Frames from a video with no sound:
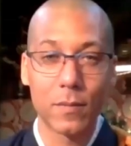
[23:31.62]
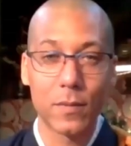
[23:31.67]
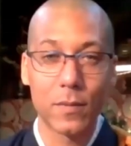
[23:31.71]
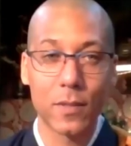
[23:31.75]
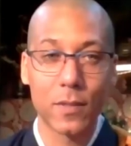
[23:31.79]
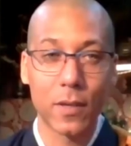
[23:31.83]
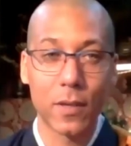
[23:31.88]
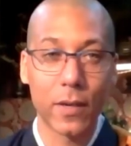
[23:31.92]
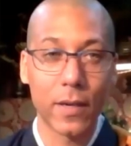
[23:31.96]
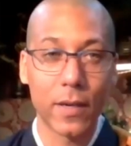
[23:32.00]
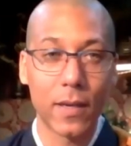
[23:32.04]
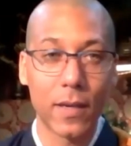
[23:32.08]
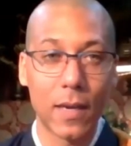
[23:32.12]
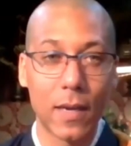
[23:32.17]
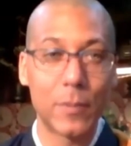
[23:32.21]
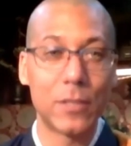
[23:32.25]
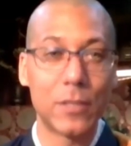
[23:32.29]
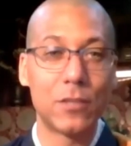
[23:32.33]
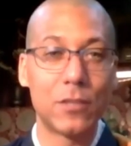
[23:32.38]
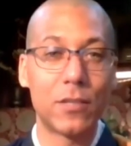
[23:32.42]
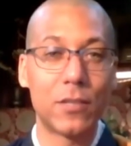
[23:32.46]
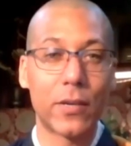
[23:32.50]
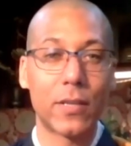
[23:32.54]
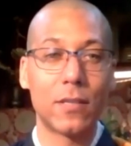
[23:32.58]
sorry, I've been
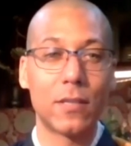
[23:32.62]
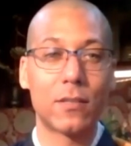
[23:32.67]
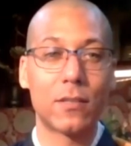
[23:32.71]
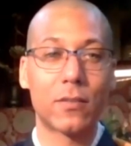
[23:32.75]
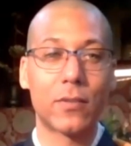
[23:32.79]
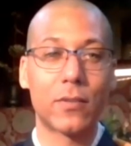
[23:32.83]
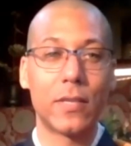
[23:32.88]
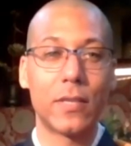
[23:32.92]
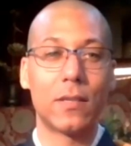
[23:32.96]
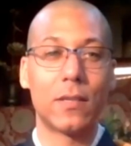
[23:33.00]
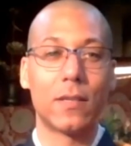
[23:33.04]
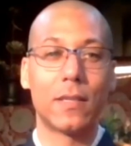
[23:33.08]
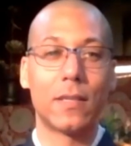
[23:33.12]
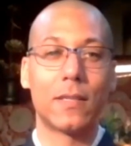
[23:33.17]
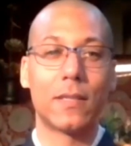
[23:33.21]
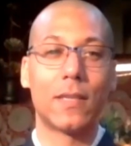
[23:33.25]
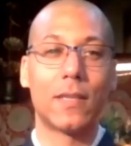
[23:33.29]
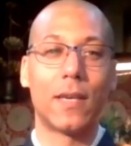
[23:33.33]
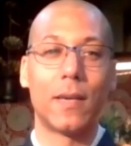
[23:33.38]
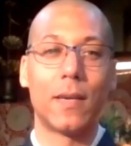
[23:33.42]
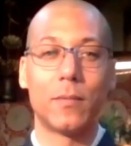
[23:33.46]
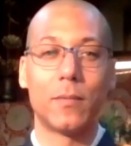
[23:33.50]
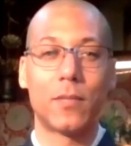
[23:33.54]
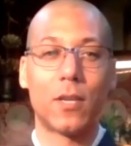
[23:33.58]
sharing the screen all the
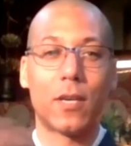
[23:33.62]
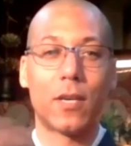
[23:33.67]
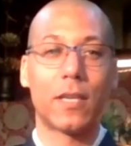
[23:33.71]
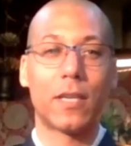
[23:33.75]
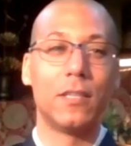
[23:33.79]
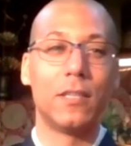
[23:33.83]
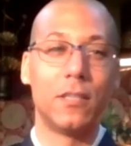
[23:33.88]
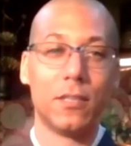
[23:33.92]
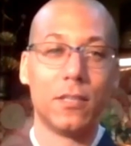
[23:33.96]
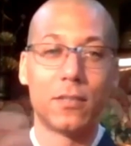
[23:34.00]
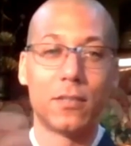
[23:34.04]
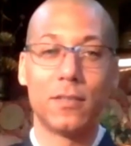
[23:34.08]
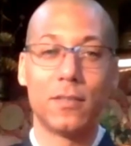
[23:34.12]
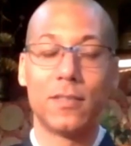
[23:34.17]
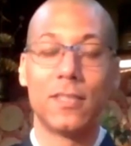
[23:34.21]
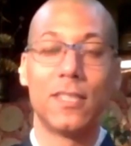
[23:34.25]
time, talking to you.